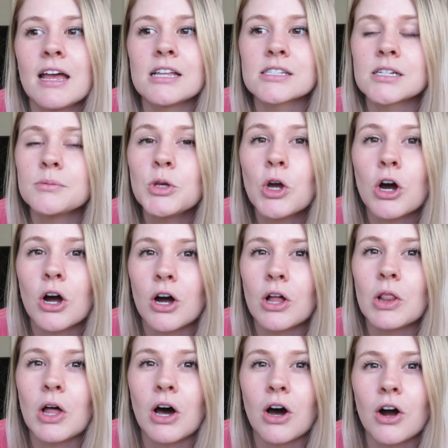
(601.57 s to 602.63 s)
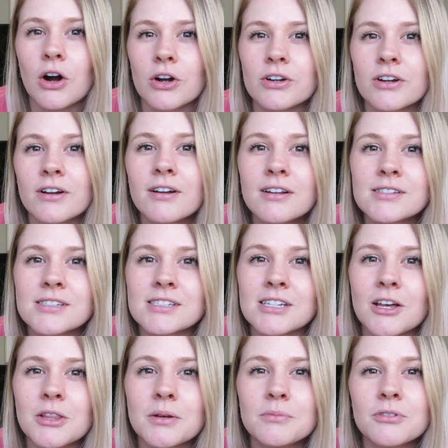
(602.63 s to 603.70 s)
it's going to be a lot harder to
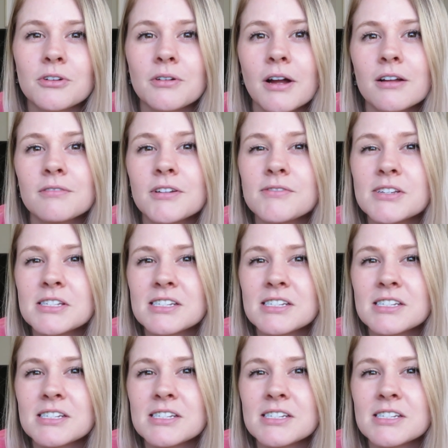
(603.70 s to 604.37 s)
sell them for around $50,